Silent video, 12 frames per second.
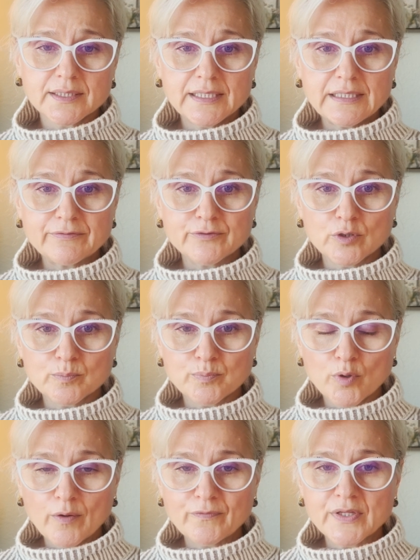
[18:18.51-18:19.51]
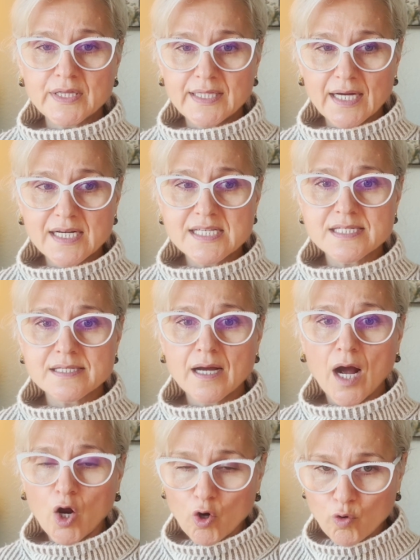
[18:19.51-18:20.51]
If nonprofit does
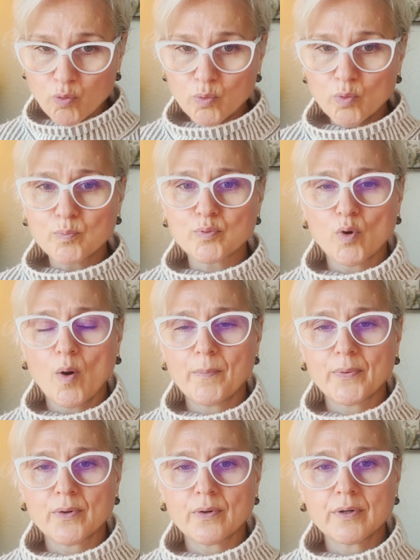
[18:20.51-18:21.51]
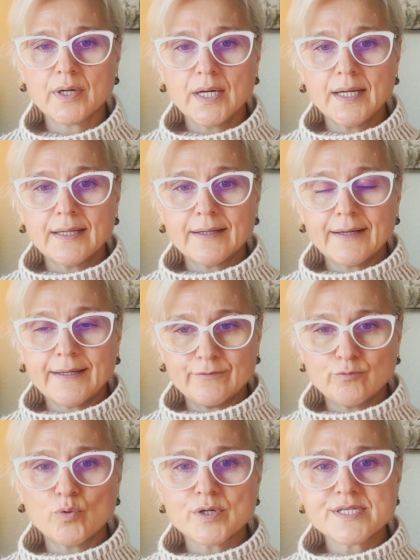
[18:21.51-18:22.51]
accrue proper
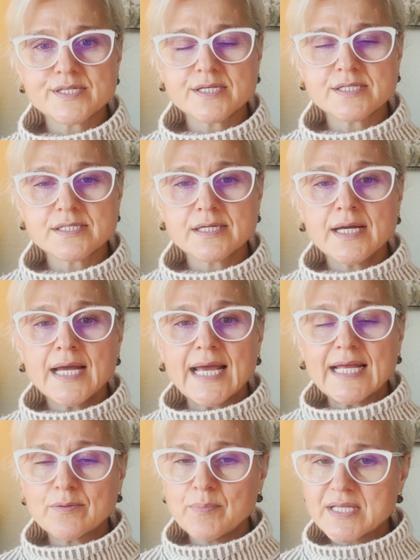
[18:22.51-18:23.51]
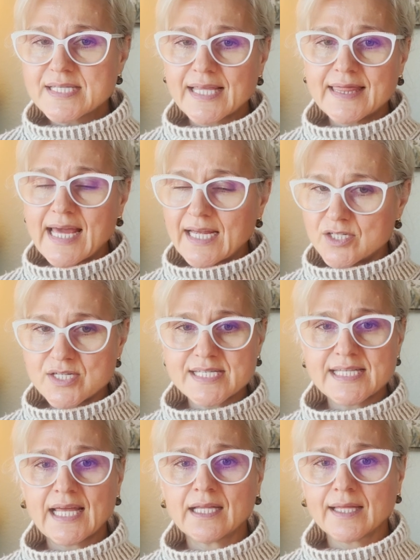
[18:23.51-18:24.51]
invoices, it means that they
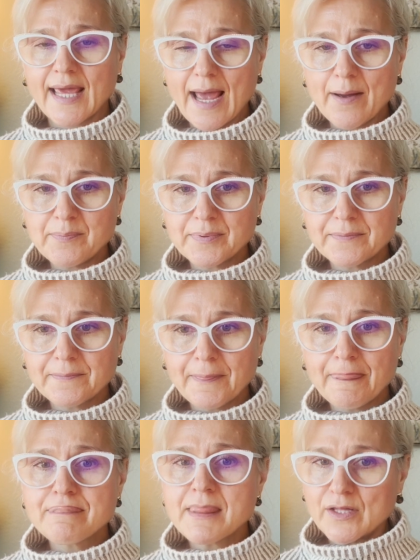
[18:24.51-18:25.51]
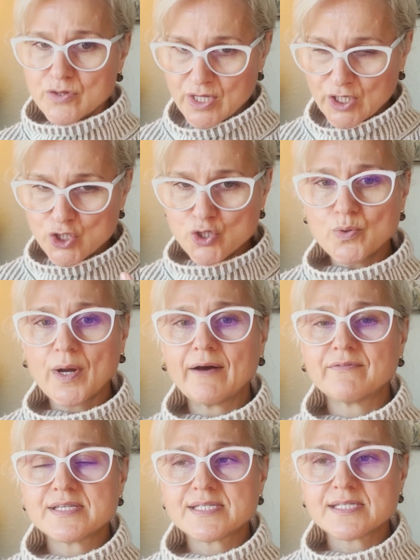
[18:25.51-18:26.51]
understand GAAP. They do
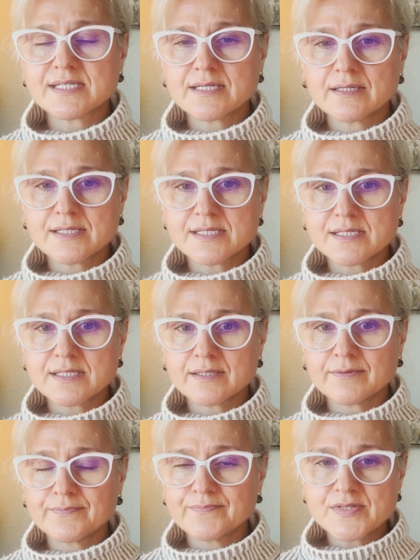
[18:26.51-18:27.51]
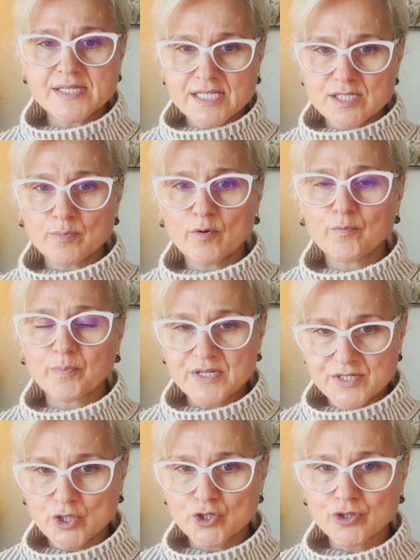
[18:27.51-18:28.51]
have a system of
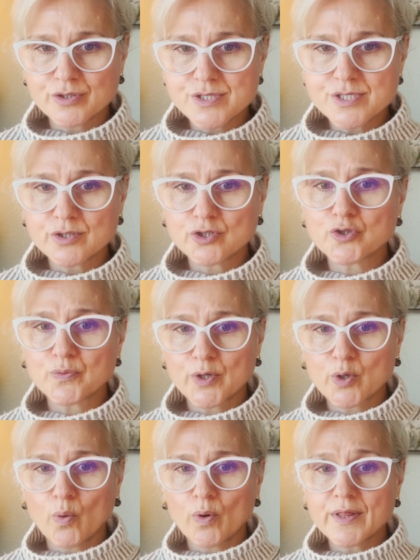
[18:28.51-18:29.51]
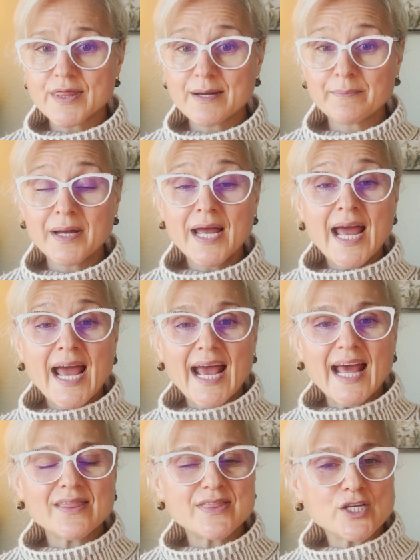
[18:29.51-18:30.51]
procedures to record them,
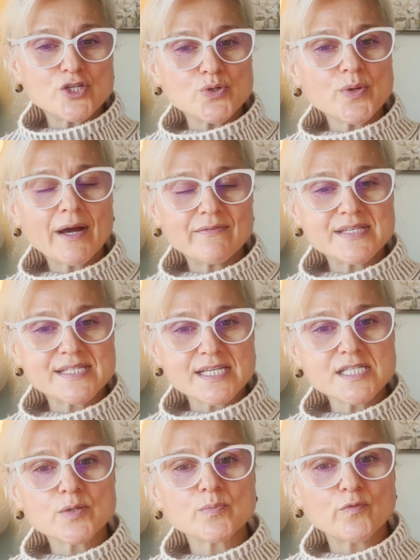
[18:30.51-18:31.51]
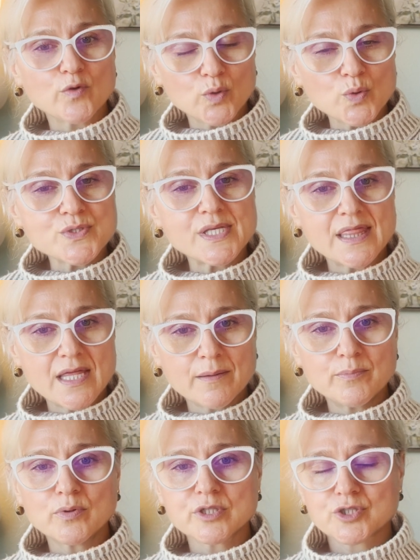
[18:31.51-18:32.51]
and they do have a system of closing their
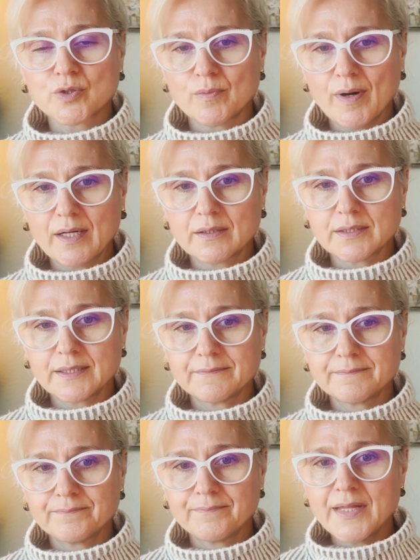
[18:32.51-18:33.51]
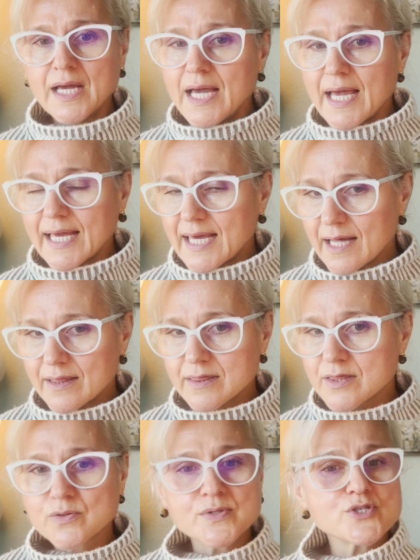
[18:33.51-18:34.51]
books correctly. Again,
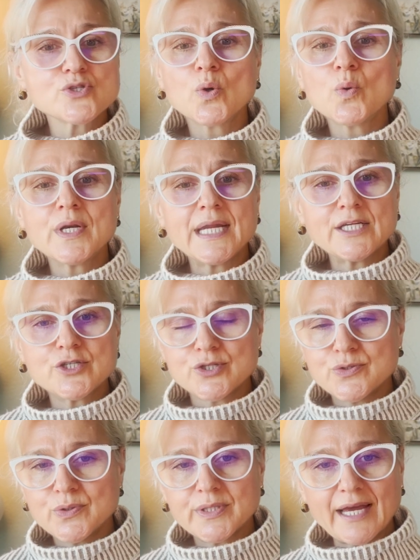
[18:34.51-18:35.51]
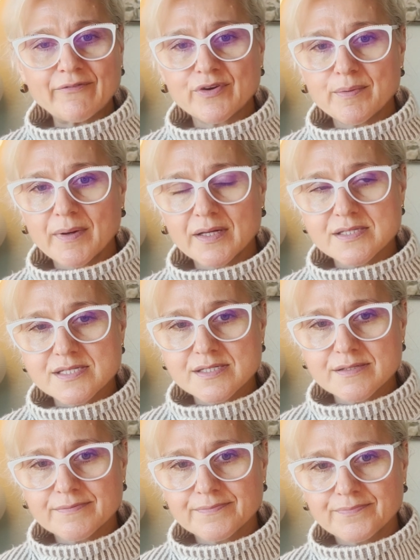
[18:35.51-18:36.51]
there is no need to do it every
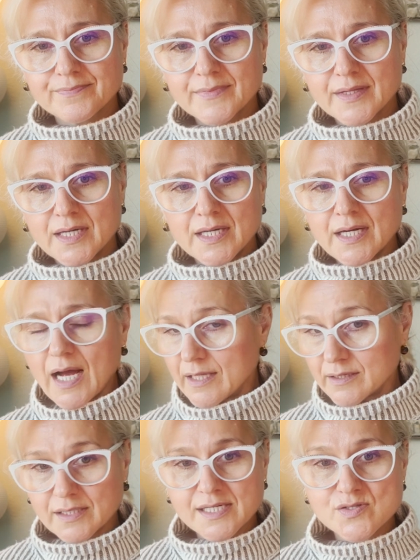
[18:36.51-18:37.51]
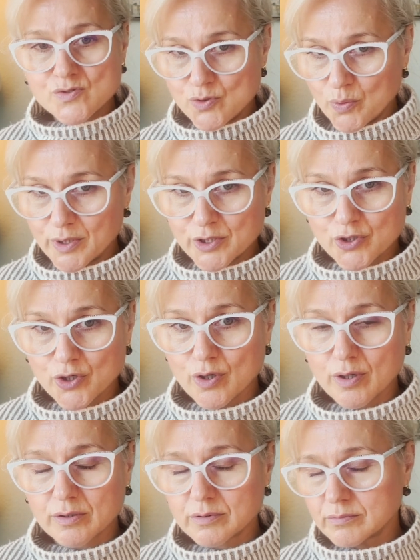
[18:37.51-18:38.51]
month, unless your
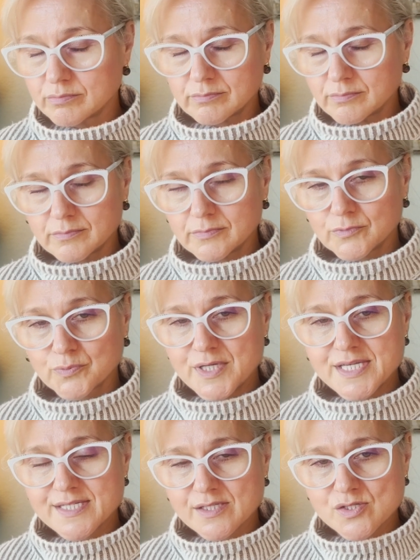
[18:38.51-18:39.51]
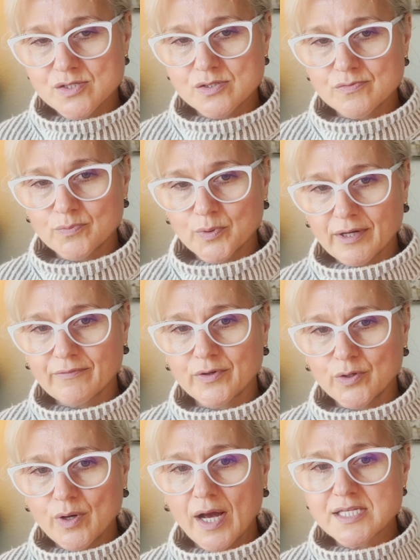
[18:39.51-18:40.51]
internal reasons, whatever
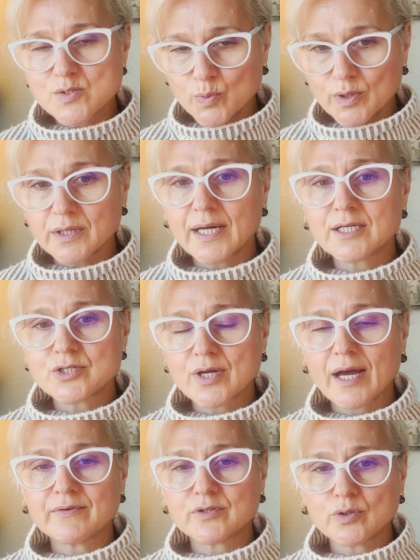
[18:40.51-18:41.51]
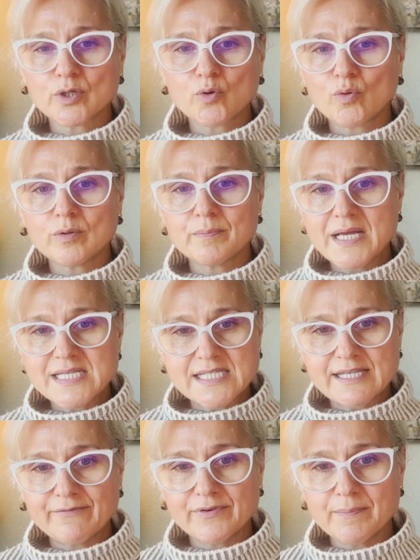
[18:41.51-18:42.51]
you guys would like to have it on accrual basis
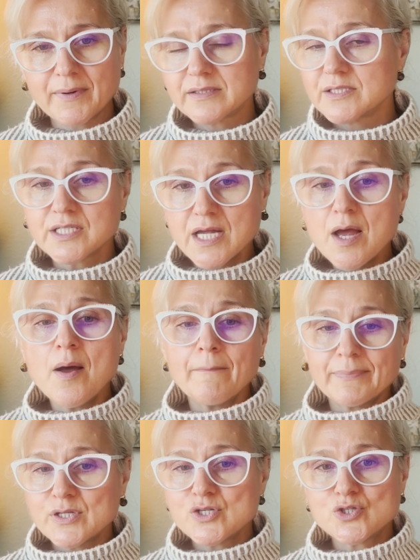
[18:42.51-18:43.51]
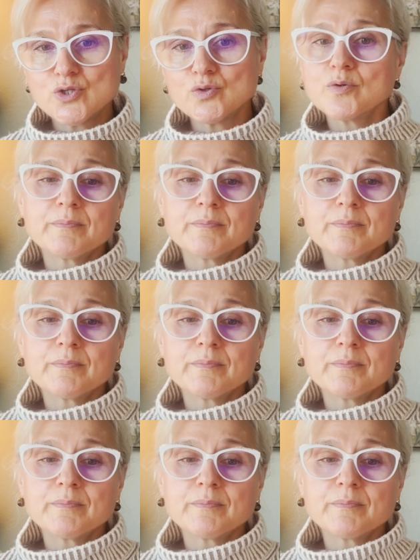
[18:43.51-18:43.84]
every month, please do.